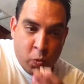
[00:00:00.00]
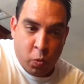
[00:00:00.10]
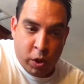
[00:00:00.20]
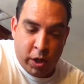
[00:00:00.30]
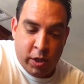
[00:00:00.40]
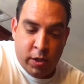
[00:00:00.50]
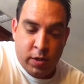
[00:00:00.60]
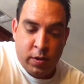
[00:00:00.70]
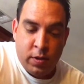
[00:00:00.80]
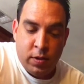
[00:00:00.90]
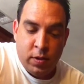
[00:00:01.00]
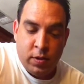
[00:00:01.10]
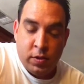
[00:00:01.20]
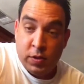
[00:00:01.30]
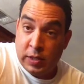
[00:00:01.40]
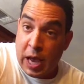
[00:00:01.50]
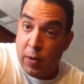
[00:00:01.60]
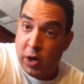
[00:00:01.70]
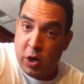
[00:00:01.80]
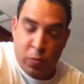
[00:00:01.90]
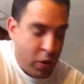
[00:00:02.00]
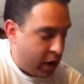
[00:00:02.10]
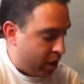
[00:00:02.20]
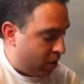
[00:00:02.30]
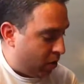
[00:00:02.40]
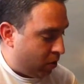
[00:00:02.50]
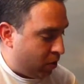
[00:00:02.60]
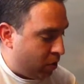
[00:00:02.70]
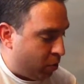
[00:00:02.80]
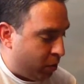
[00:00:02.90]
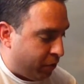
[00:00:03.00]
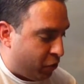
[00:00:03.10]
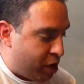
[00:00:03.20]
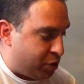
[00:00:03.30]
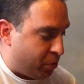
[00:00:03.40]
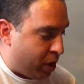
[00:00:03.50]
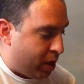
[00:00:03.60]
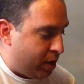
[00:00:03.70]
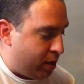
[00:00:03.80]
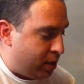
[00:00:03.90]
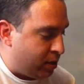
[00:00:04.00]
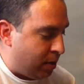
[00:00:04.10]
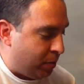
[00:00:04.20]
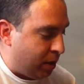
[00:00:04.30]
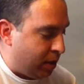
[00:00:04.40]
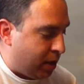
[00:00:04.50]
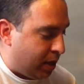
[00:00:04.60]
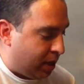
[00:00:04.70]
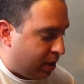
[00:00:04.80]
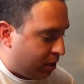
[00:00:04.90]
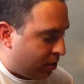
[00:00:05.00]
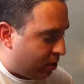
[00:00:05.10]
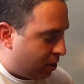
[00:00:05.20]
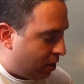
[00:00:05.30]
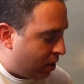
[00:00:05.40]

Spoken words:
real sourdough bread, real French bread, something that is